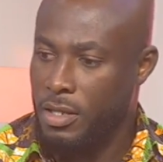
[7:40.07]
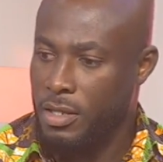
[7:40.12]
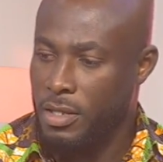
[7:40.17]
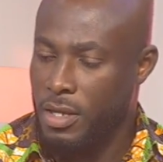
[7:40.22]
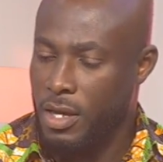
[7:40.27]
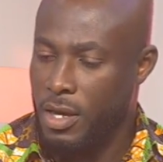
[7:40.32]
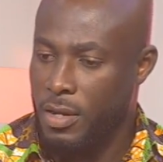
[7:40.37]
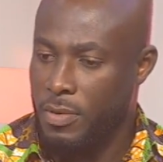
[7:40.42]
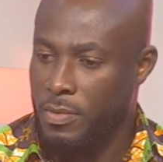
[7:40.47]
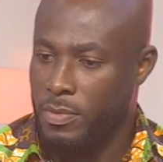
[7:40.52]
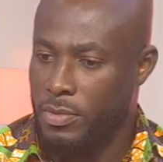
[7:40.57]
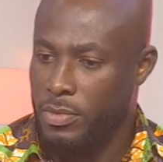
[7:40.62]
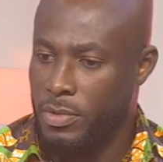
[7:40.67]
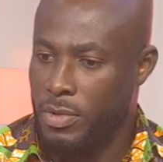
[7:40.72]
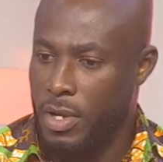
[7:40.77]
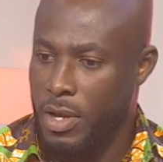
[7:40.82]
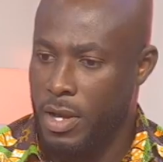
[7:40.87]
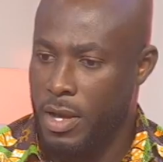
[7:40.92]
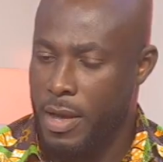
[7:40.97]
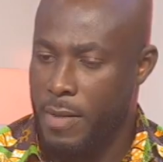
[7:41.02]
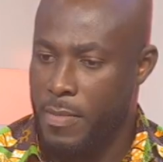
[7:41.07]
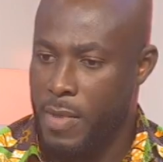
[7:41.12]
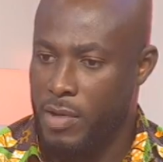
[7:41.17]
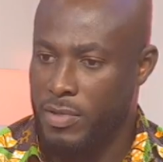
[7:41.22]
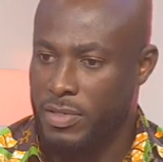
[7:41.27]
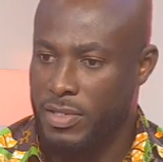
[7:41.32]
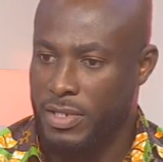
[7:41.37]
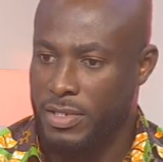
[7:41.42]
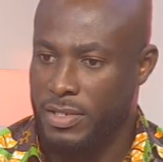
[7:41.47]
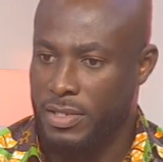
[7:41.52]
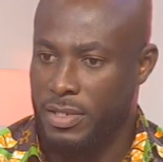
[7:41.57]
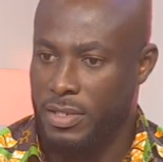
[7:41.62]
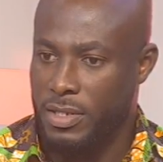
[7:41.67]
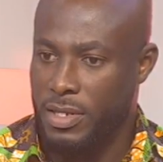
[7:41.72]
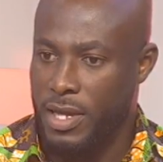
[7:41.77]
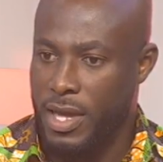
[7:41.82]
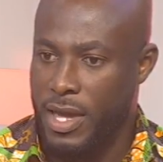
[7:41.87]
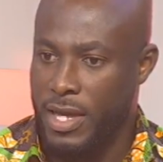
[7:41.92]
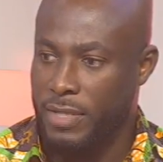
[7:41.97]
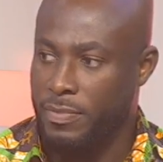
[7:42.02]
about
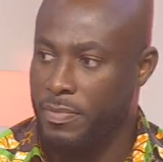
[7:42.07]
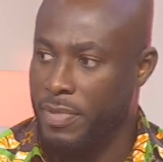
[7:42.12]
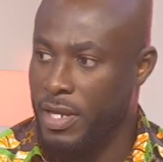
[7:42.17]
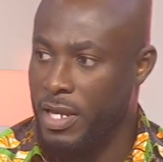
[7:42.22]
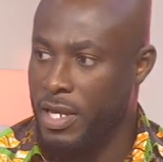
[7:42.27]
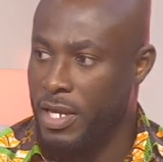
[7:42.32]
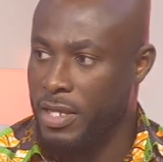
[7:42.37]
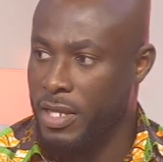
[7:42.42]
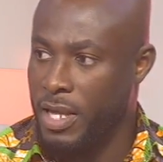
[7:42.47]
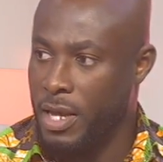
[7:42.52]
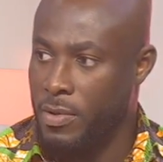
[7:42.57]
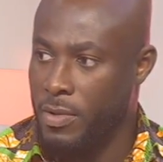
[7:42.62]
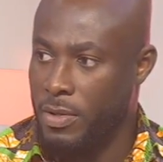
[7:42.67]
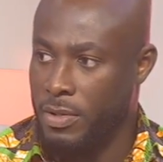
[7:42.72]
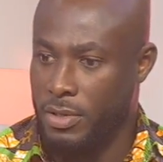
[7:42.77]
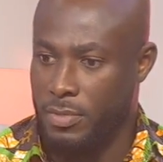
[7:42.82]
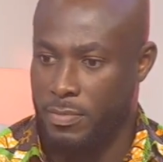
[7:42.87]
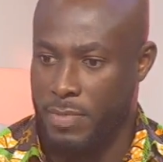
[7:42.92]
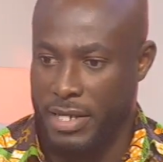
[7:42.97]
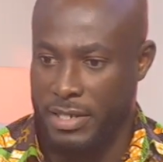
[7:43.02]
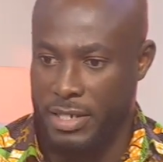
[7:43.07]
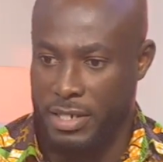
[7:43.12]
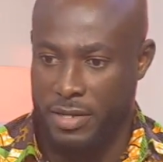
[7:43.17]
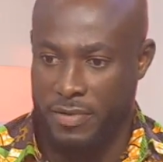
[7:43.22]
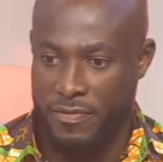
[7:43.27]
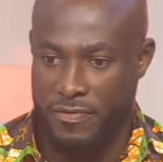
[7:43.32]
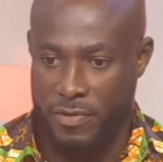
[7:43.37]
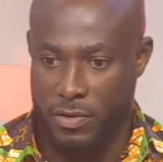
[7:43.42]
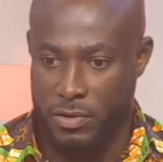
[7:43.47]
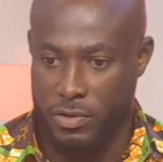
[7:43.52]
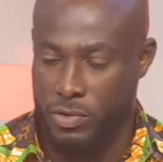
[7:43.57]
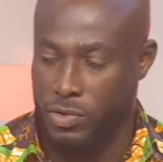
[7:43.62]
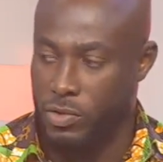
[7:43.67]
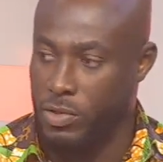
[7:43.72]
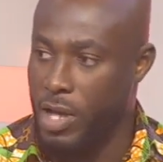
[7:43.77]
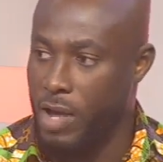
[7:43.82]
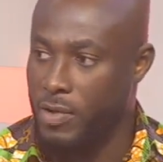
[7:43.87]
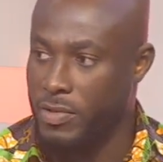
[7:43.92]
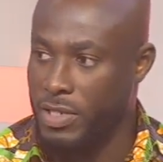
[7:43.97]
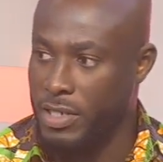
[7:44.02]
68 billion that was budgeted for
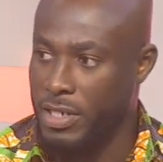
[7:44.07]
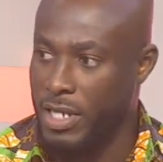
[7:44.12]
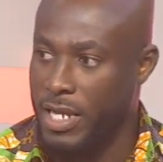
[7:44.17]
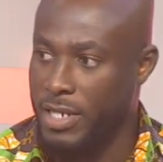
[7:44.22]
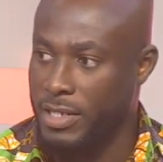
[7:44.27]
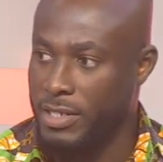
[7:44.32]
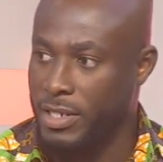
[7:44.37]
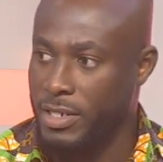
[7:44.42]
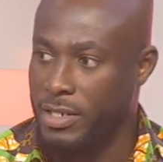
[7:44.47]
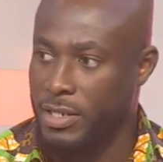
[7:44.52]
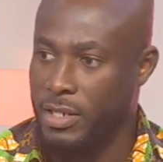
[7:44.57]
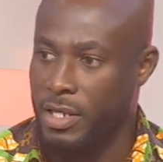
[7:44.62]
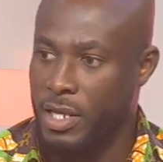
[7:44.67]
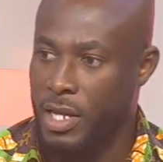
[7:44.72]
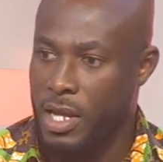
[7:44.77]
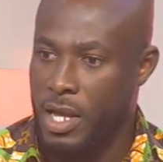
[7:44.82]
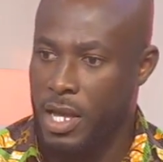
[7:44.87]
2018,